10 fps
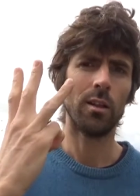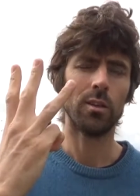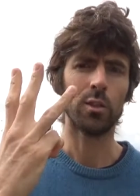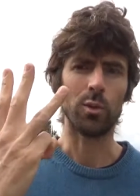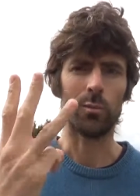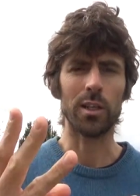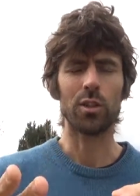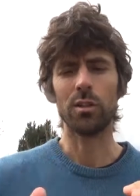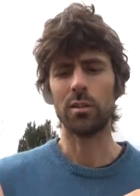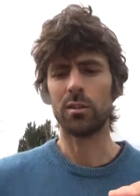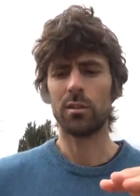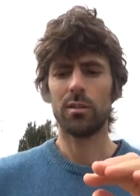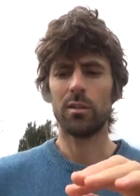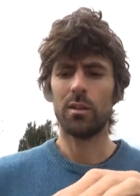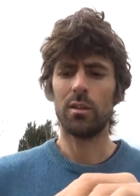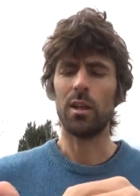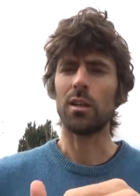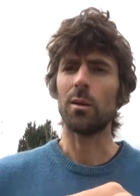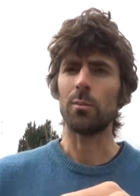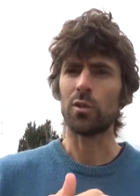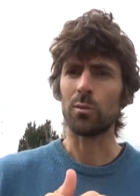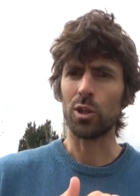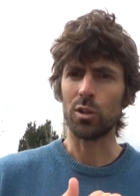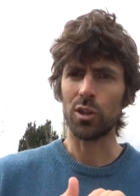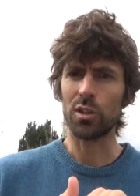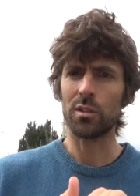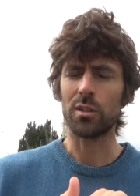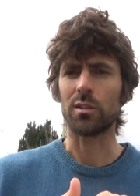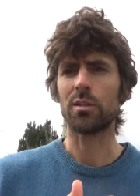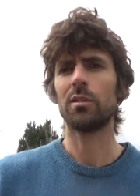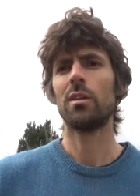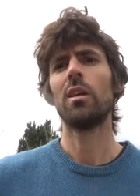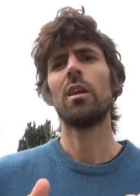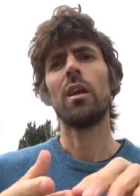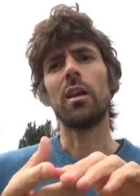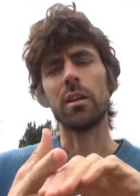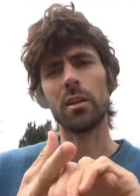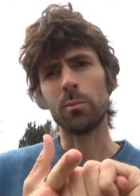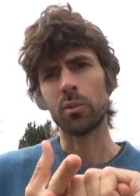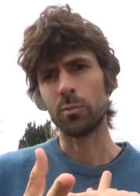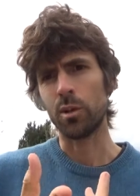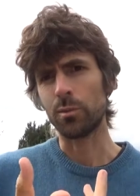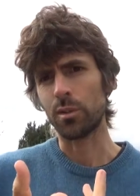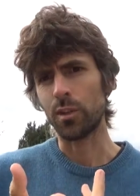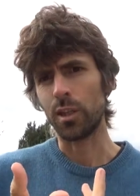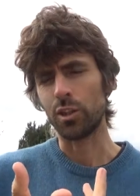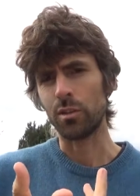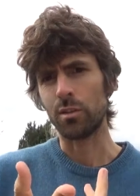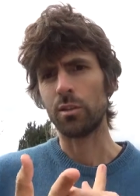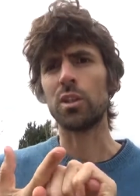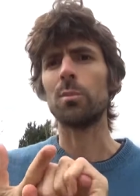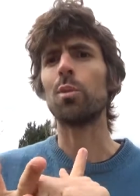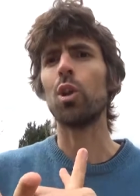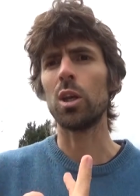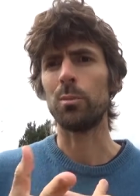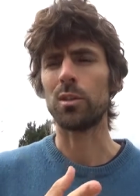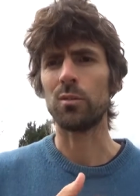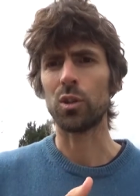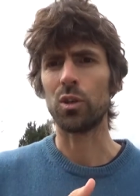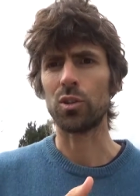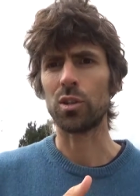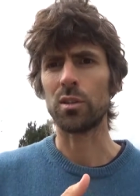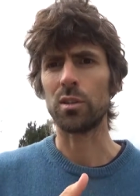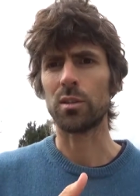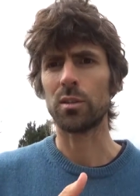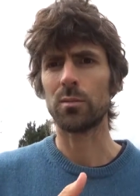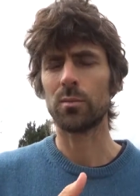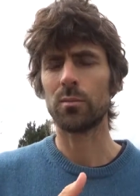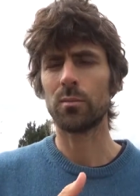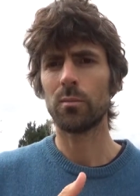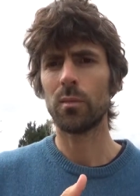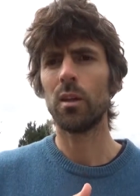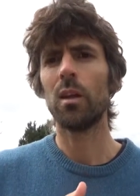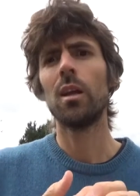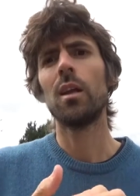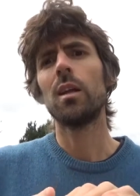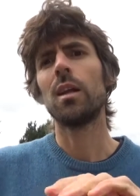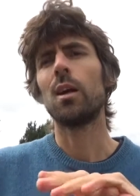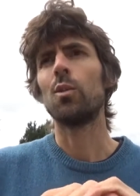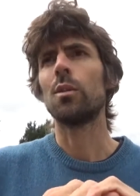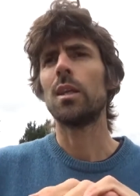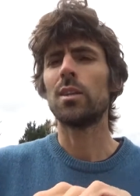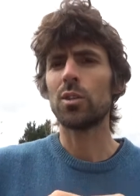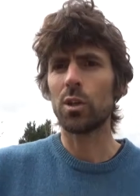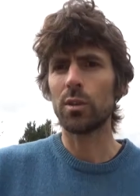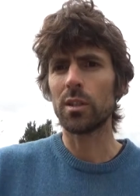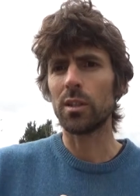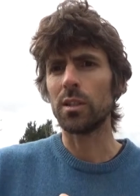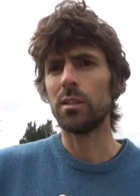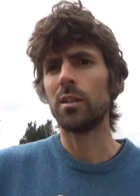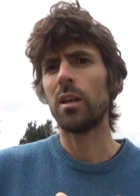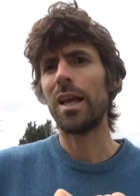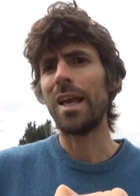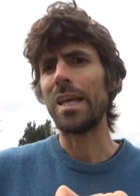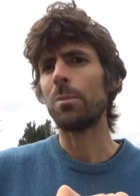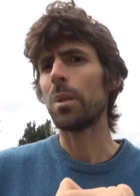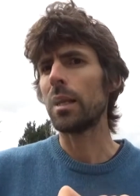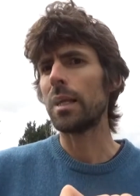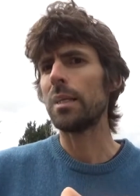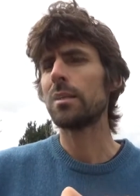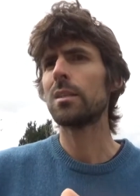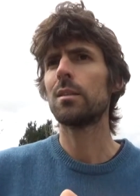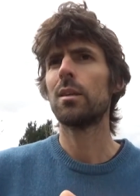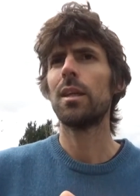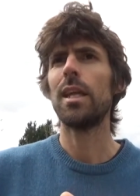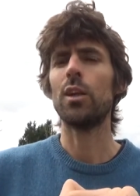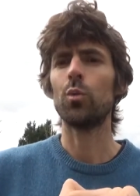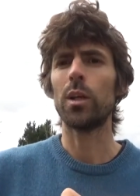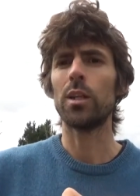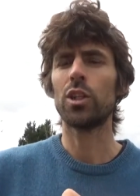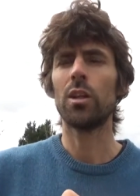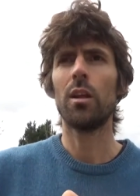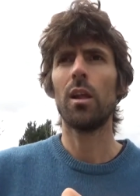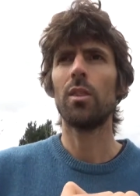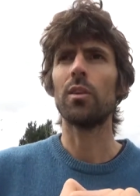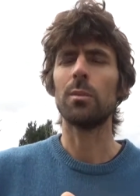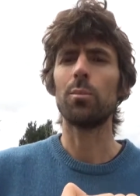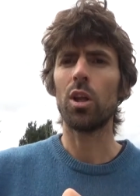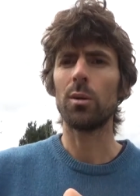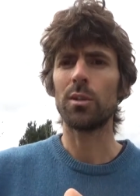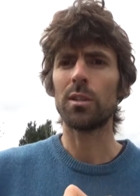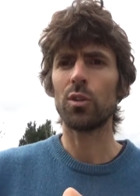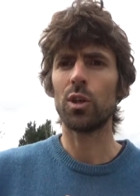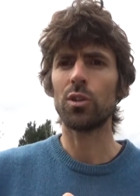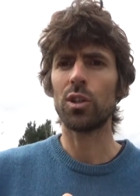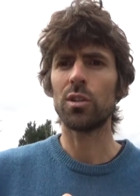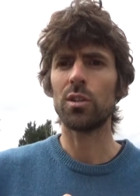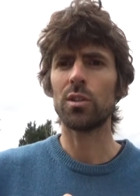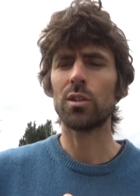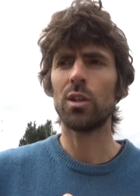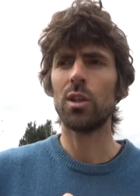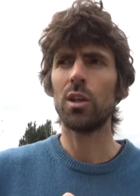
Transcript: So we've mentioned it comes from consciousness and it comes from observation, the deployment of consciousness. Now, historically, a place in which the deployment of consciousness